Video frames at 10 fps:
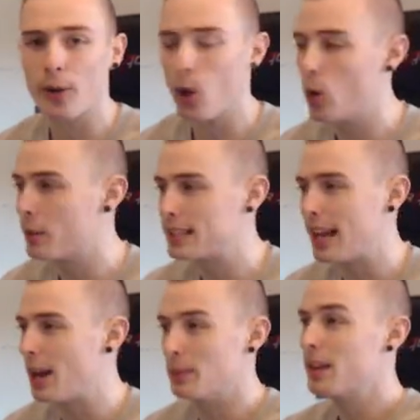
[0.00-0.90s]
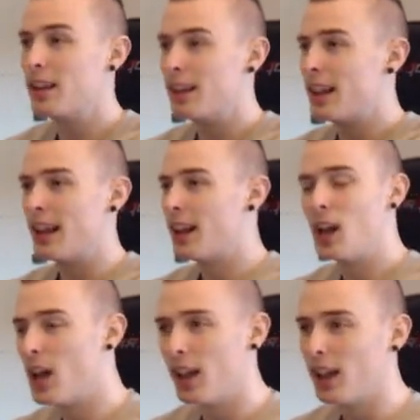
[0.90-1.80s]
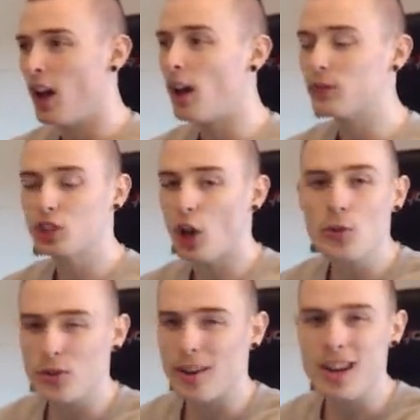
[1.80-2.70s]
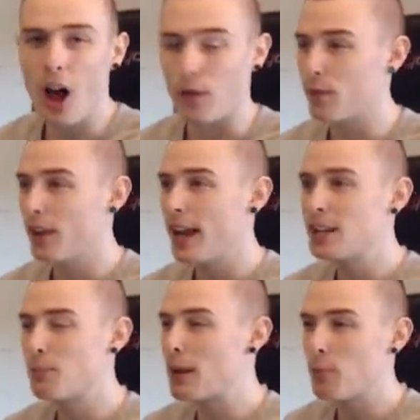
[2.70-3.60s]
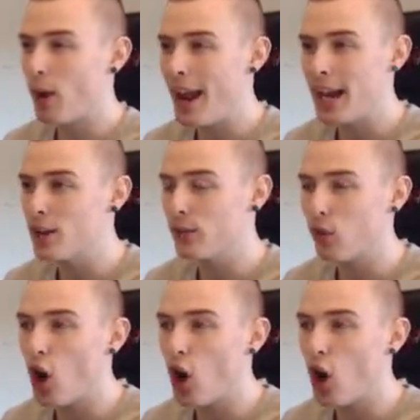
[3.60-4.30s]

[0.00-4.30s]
on Ultimate Team, I've shown you enough. He's been playing for